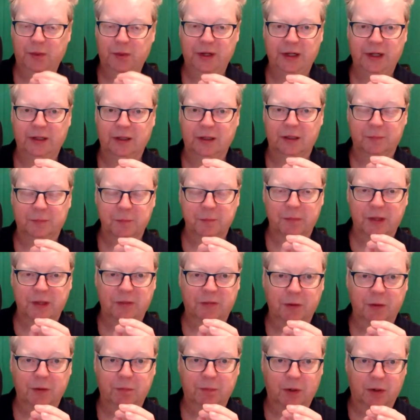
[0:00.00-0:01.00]
Brilliant
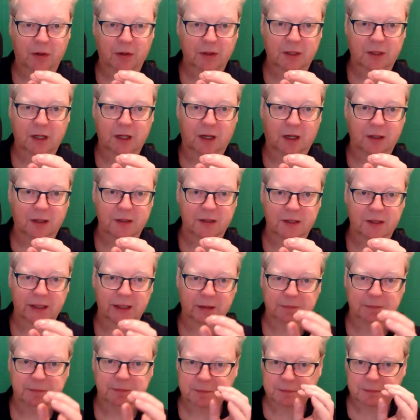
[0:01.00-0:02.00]
if you're
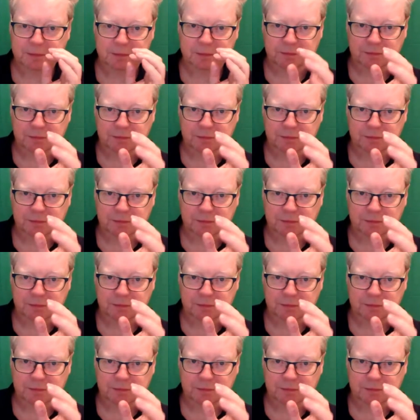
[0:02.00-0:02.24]
podcasting